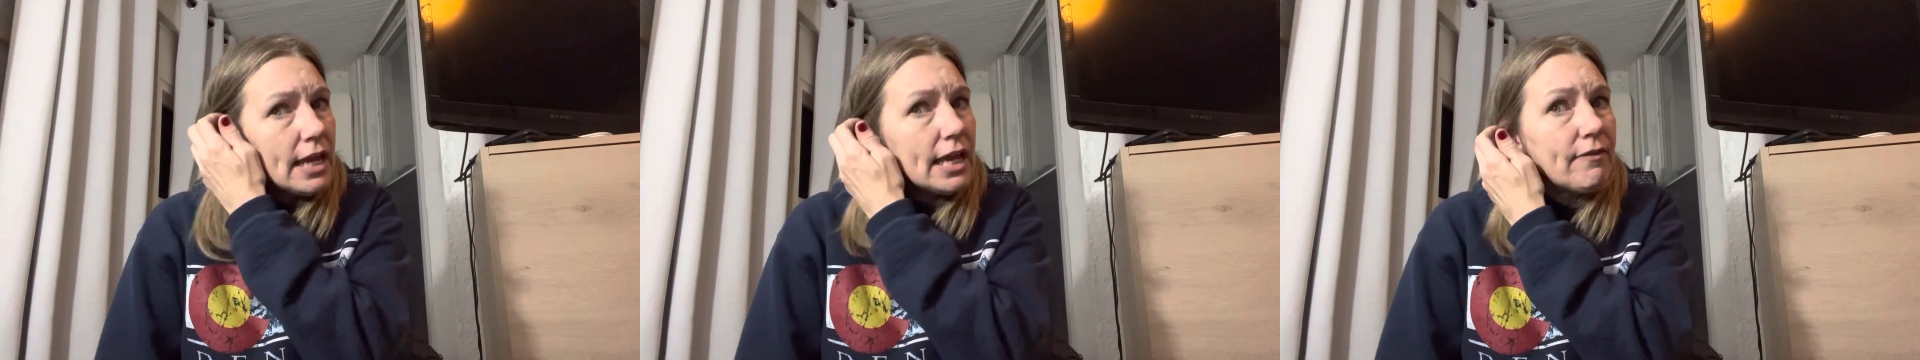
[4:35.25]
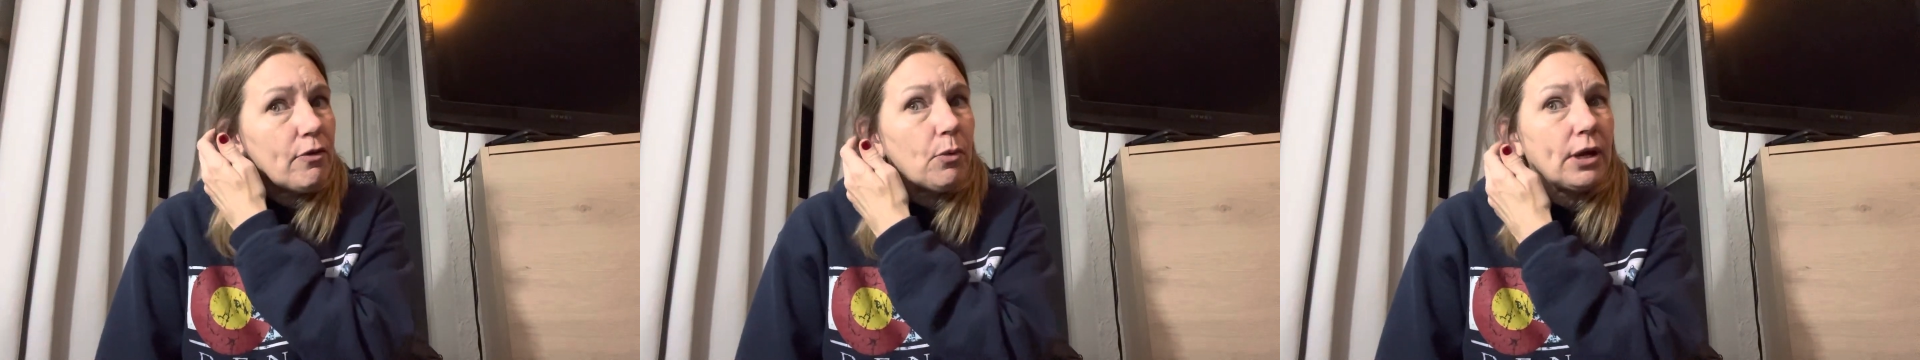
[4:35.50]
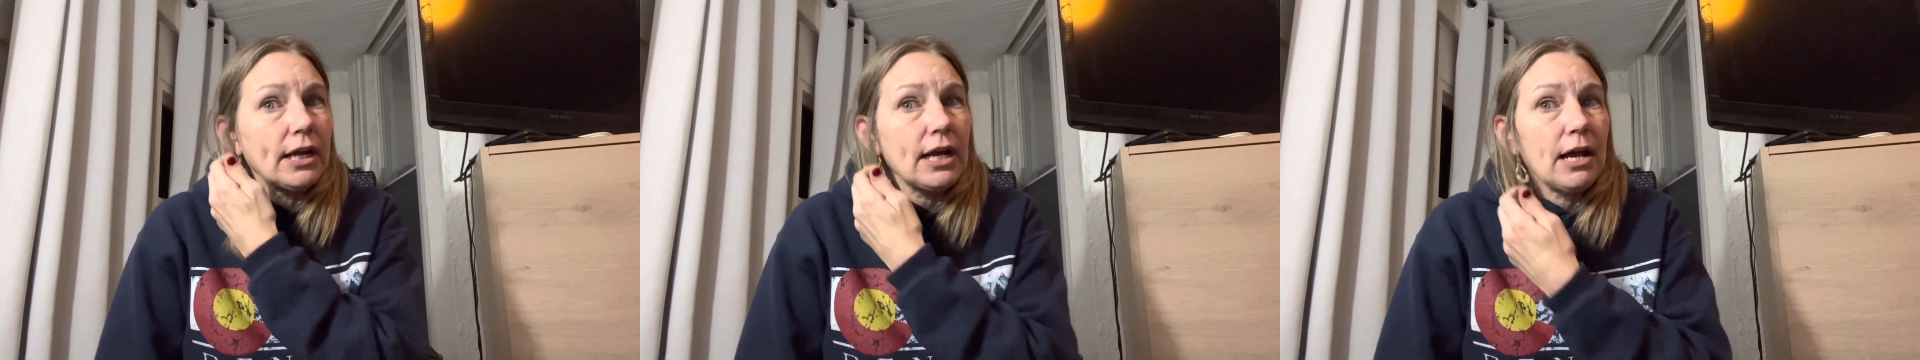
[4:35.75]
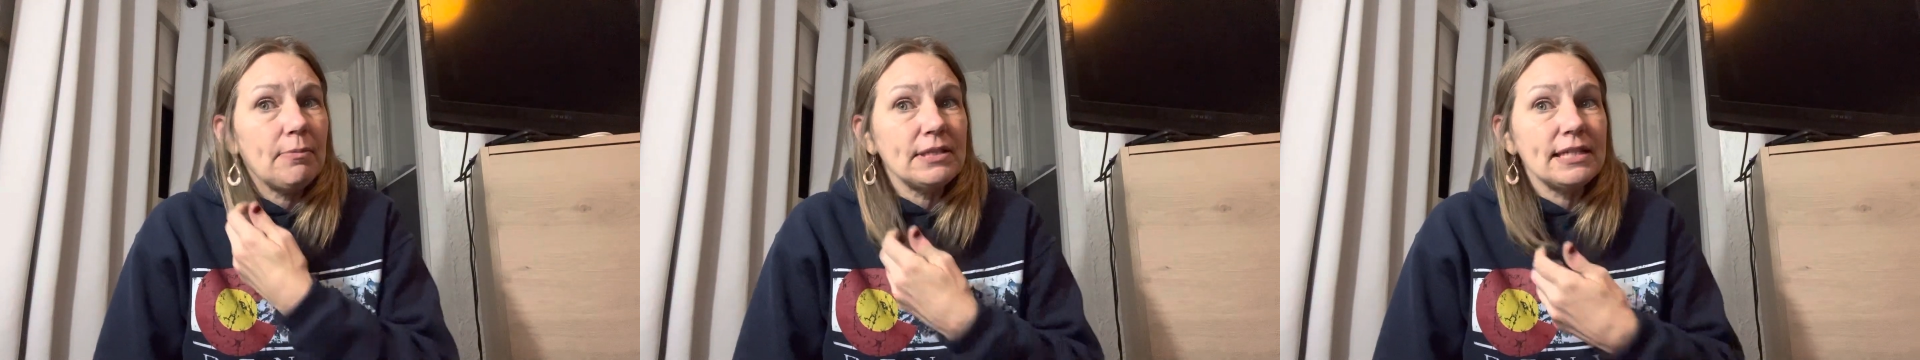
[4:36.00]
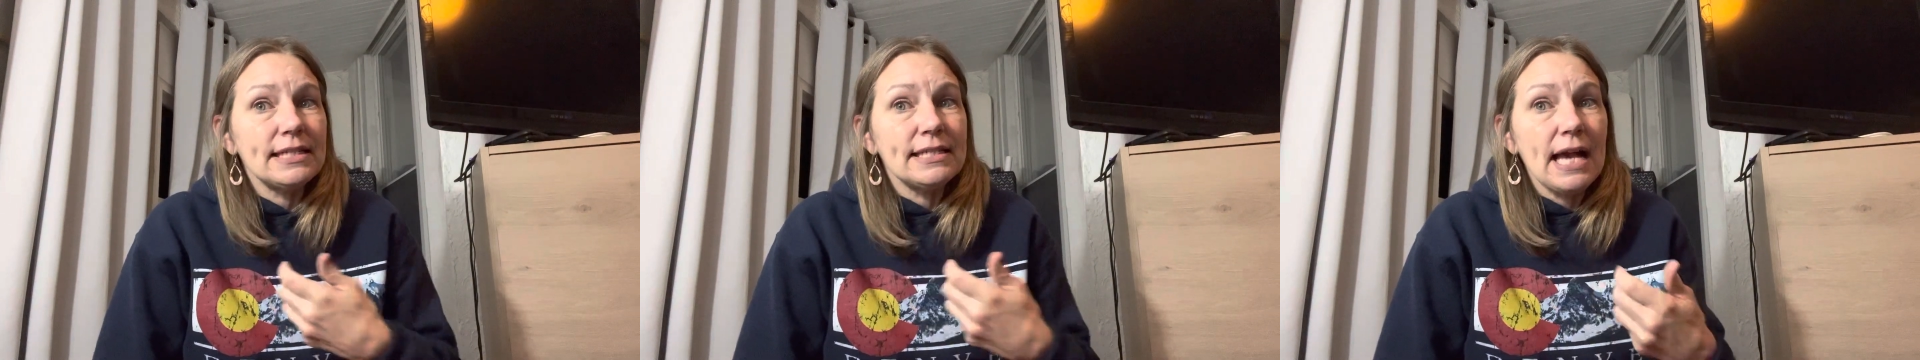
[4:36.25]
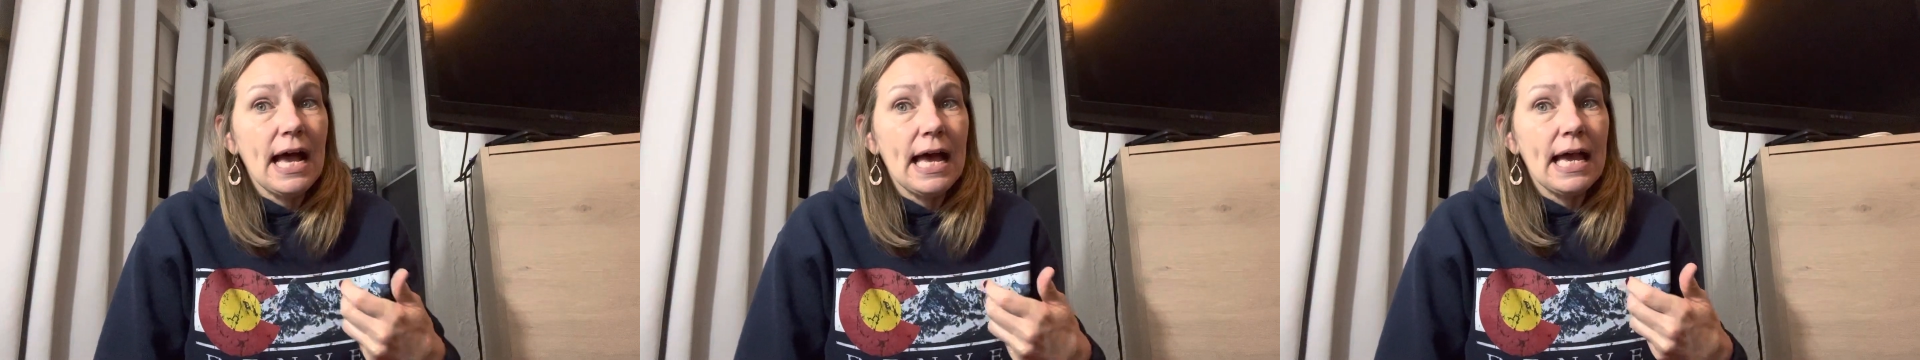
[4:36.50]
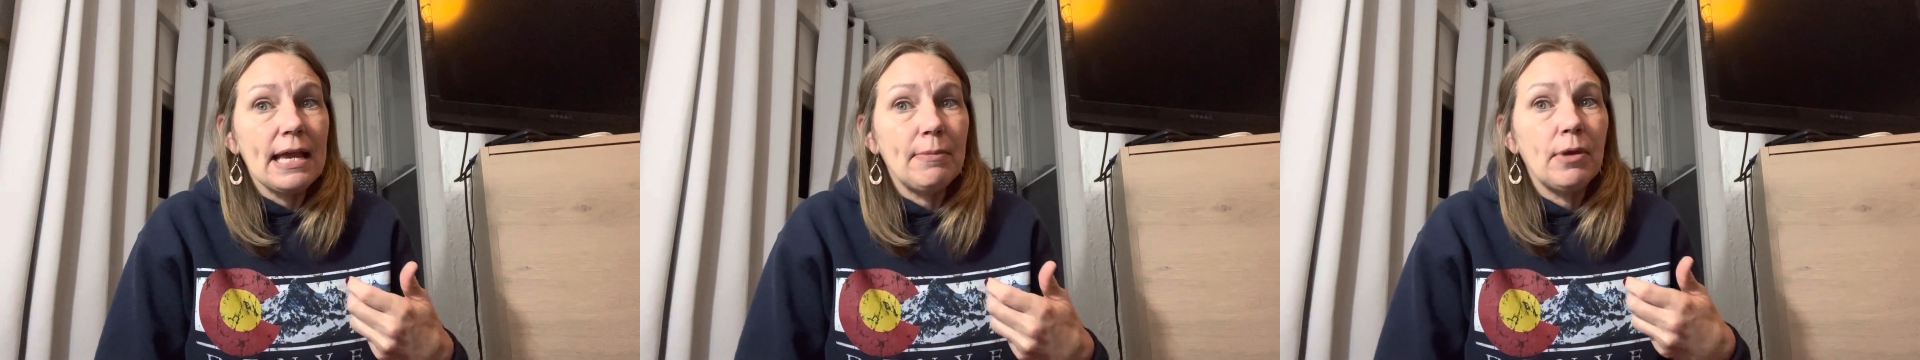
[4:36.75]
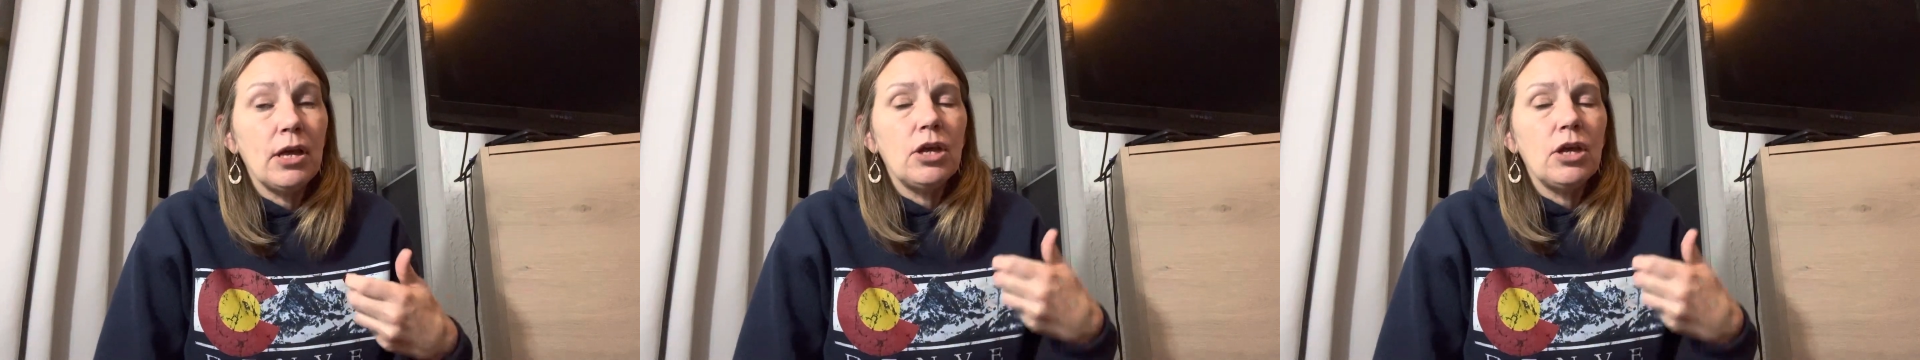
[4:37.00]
Even when it comes to time